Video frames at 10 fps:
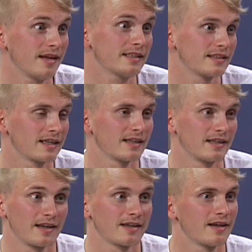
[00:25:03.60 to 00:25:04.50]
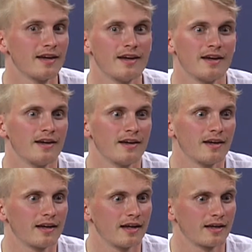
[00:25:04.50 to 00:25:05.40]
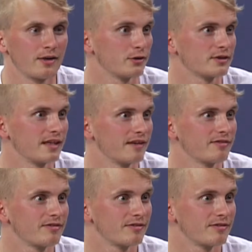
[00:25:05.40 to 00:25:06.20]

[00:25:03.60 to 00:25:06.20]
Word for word: Exactly. Like like yourself.